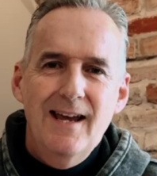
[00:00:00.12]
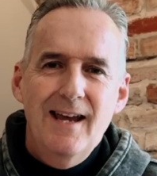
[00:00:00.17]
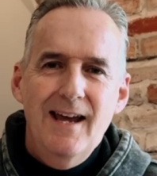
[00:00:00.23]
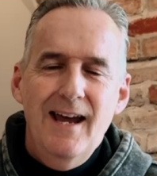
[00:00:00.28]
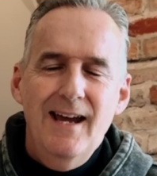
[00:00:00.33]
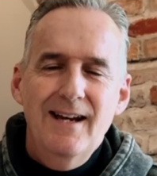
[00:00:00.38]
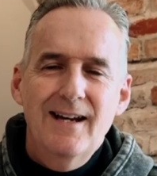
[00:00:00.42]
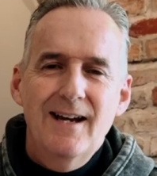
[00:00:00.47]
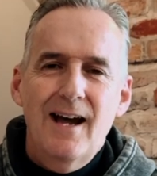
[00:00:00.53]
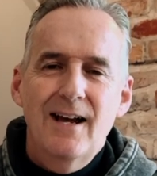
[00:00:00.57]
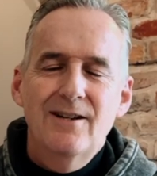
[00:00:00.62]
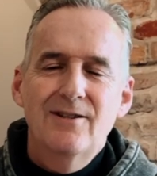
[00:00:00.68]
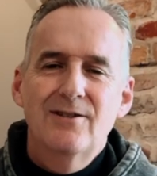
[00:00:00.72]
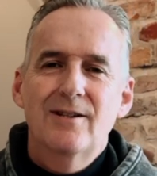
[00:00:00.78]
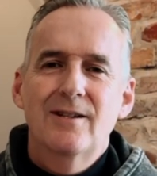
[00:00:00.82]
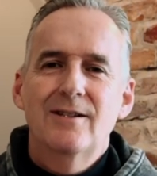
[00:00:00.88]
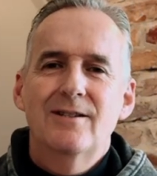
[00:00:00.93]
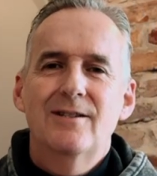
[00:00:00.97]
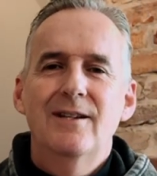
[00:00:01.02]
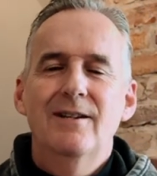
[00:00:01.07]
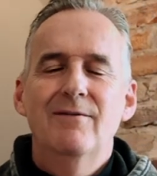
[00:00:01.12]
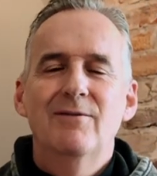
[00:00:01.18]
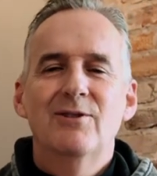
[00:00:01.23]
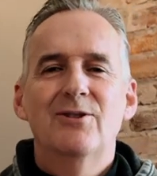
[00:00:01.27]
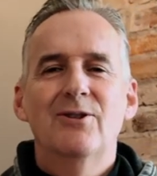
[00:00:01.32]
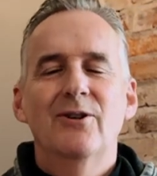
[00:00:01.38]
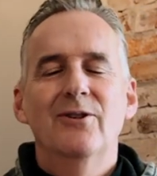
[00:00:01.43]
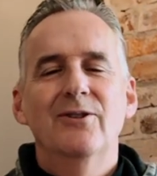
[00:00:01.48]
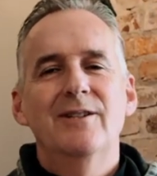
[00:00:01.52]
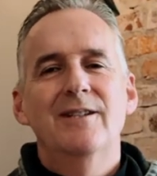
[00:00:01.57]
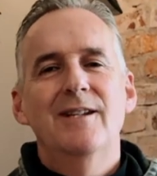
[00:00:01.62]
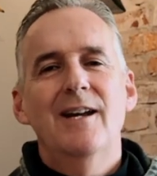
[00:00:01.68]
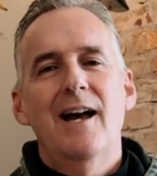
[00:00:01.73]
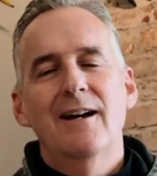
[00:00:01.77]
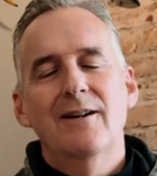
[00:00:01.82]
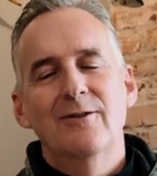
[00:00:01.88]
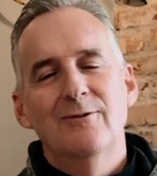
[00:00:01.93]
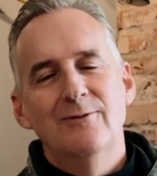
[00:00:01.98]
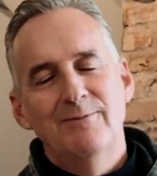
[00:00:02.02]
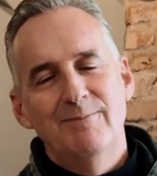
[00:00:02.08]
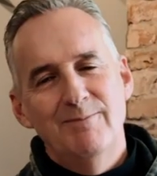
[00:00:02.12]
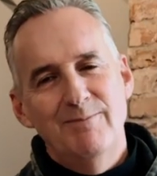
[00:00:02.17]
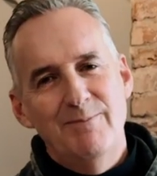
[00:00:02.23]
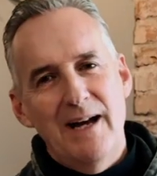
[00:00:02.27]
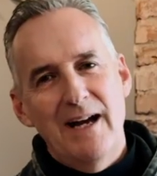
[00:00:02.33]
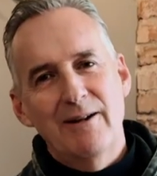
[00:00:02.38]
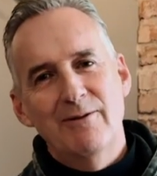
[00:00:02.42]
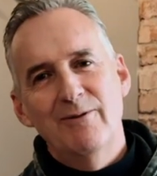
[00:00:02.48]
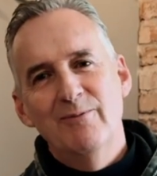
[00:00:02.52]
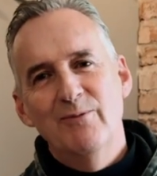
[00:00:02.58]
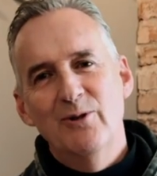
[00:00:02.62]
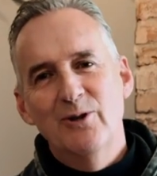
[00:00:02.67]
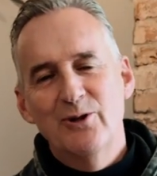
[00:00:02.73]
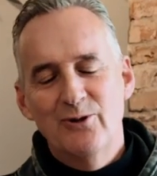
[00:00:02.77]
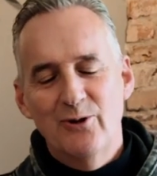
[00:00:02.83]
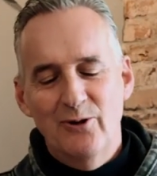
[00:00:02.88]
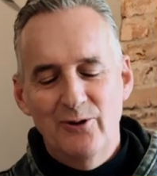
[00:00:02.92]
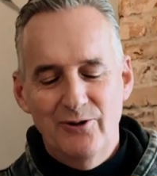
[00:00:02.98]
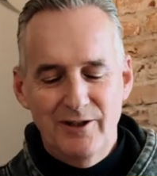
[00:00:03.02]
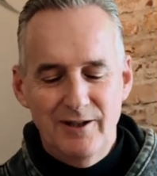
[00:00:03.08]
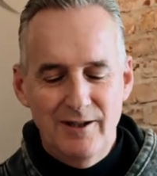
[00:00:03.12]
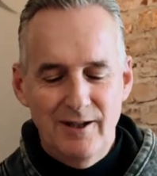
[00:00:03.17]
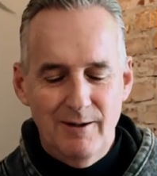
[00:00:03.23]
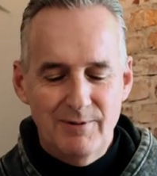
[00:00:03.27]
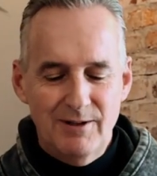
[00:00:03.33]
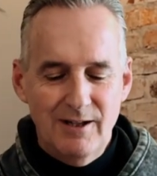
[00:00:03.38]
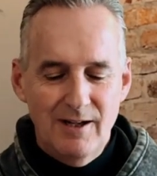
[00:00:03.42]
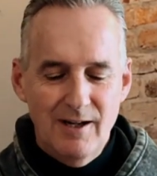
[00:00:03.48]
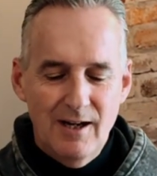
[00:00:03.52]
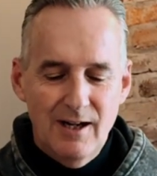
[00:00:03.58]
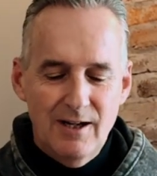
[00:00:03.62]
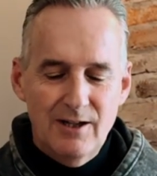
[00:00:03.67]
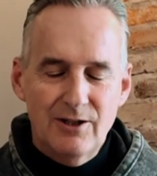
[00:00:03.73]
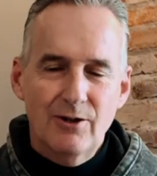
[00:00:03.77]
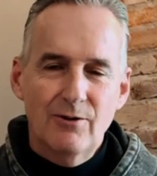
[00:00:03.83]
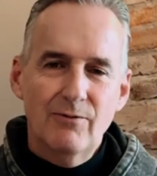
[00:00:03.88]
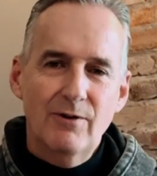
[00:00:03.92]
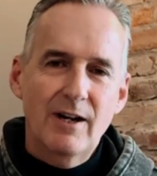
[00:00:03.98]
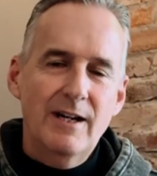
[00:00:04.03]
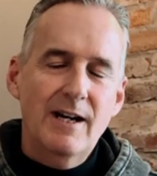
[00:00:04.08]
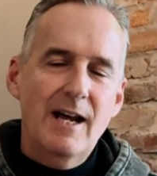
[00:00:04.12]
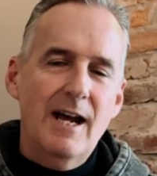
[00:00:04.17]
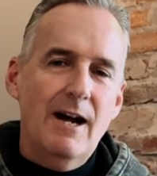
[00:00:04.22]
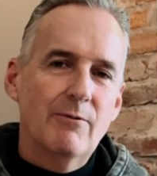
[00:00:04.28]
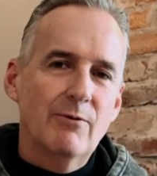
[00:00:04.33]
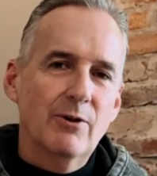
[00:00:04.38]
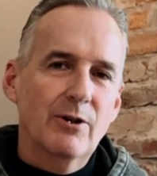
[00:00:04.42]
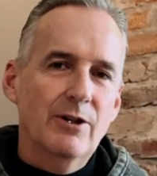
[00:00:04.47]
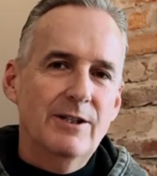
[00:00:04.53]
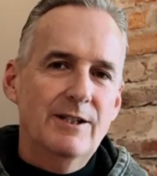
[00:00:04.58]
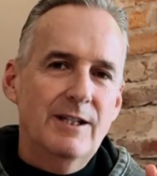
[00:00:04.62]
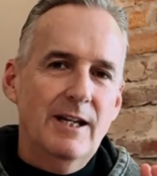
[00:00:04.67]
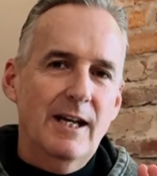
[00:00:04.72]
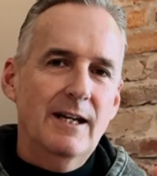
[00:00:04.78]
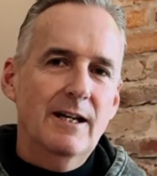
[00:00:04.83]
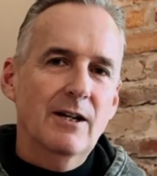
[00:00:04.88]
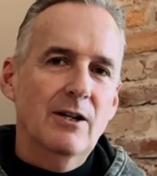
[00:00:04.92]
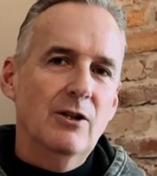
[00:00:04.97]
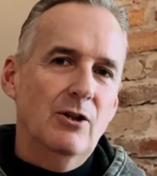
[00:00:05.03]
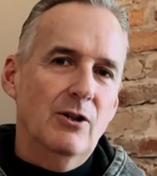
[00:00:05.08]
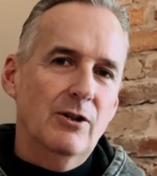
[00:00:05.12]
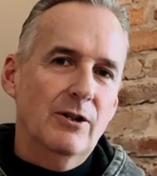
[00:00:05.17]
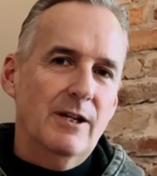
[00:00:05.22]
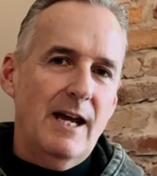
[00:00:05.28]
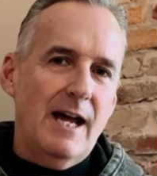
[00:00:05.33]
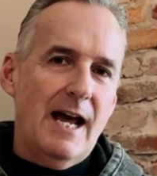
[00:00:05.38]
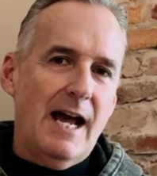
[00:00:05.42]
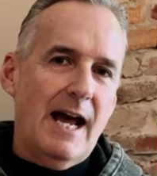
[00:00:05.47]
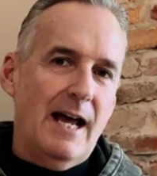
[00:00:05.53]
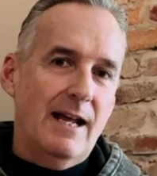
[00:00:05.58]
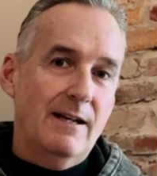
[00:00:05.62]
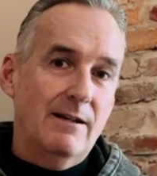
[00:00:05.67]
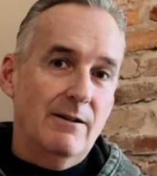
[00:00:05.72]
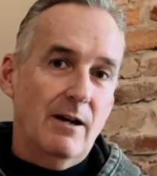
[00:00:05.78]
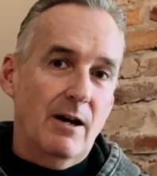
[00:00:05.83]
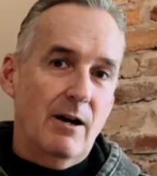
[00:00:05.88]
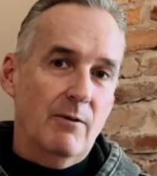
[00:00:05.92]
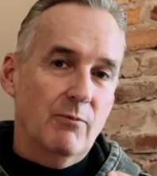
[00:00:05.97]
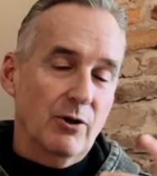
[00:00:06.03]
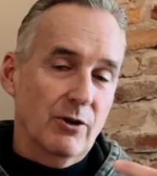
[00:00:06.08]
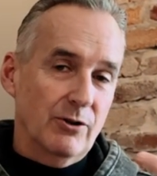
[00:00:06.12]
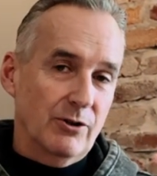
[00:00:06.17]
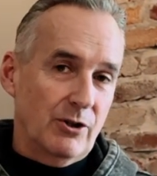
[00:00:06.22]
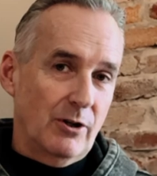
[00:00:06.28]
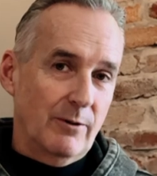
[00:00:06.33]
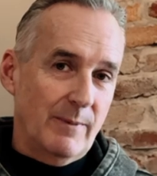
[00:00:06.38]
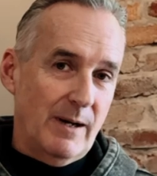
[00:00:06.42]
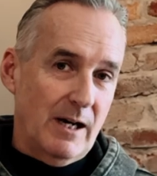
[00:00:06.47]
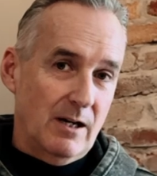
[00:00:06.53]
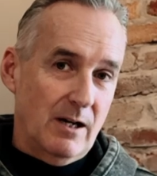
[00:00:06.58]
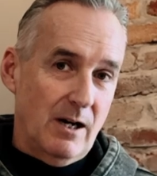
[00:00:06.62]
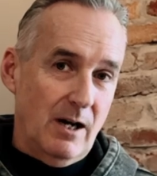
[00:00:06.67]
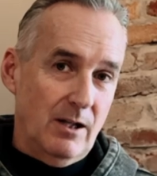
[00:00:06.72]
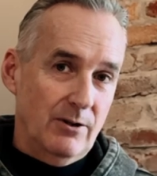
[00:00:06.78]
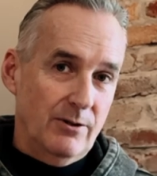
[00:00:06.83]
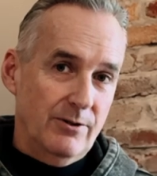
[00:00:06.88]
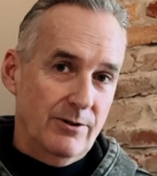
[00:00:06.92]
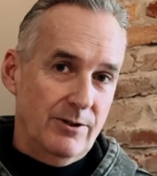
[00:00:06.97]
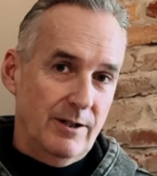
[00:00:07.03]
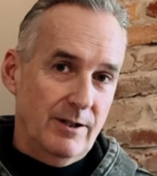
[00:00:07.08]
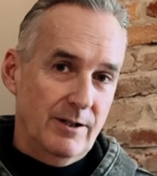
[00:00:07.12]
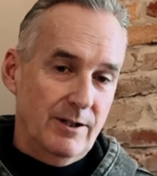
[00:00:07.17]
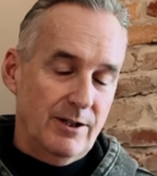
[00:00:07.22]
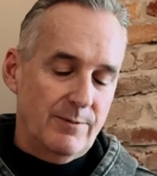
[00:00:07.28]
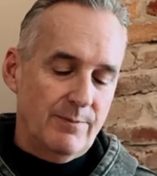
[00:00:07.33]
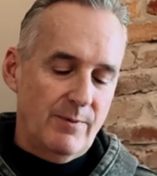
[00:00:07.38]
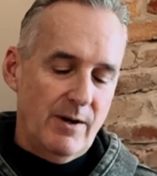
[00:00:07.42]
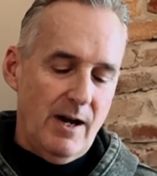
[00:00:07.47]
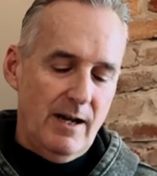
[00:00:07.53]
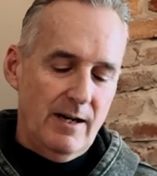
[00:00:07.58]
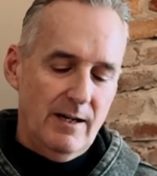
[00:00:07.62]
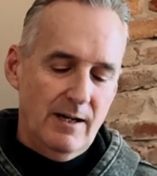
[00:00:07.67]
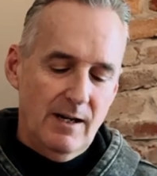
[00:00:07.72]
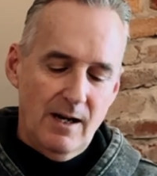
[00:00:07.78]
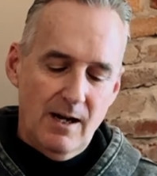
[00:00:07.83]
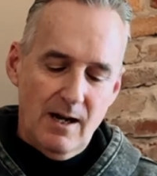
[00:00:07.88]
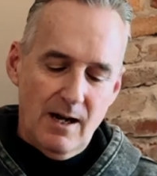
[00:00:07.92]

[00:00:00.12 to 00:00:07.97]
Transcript: Hey guys, Steve at Sterling Tackle, back with more trolling tips. So right now we're going to take a look at, we're going to talk about colors in the spread.